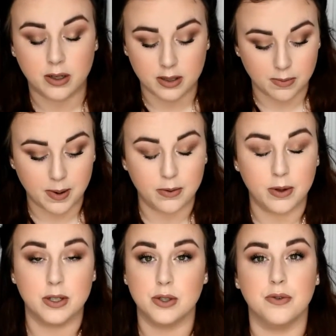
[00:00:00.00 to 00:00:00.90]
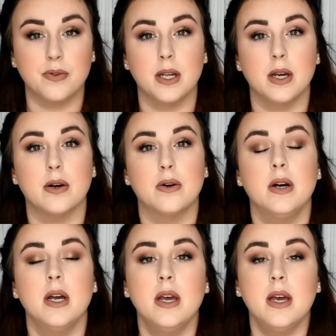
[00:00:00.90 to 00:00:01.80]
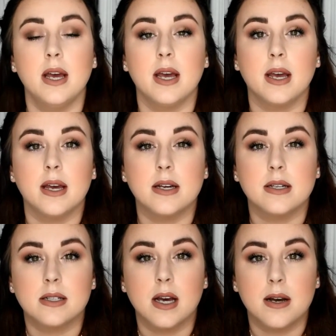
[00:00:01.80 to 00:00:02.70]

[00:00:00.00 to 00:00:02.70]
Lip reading: because I'll probably do a video, and